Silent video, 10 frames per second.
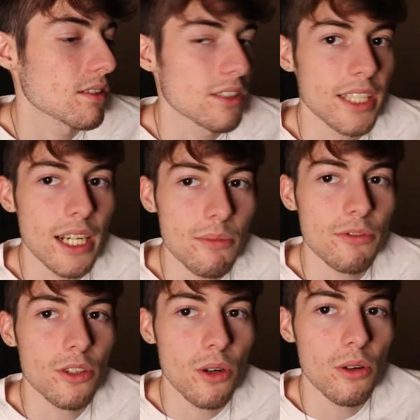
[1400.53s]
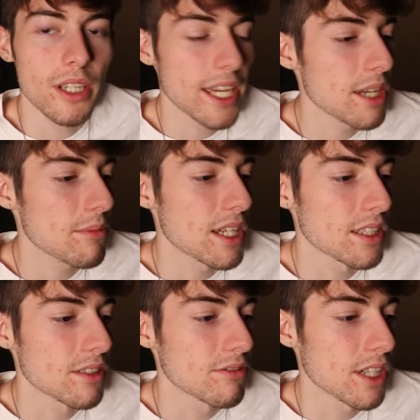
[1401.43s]
setup for the whole game
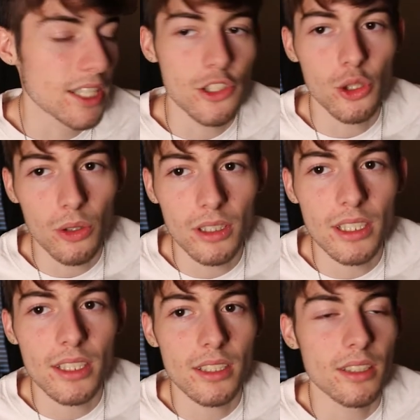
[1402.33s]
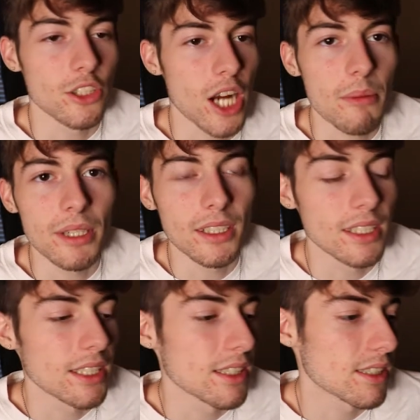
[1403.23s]
is a fucking chore list, a shopping
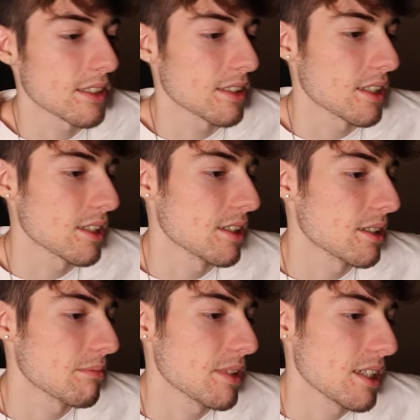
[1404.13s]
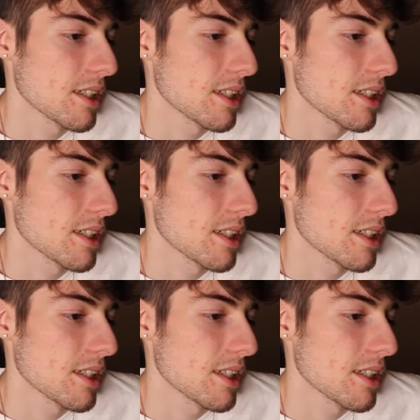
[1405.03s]
list, and